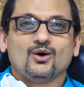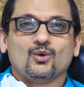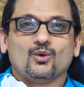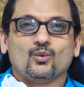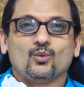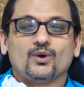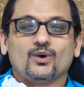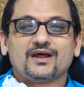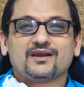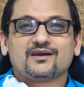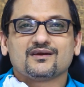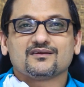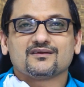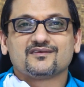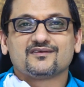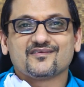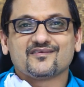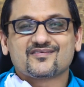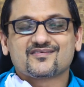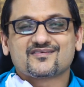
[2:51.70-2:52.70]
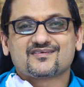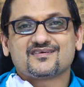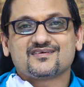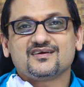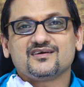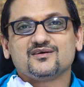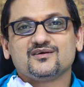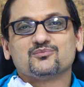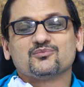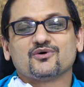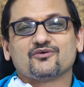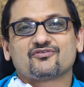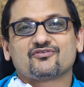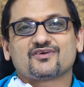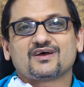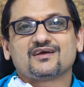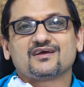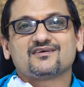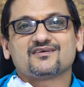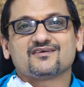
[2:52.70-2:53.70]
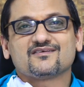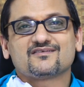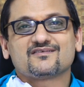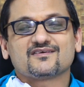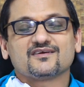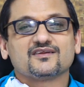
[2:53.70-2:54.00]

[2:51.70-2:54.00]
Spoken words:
when this team of scientists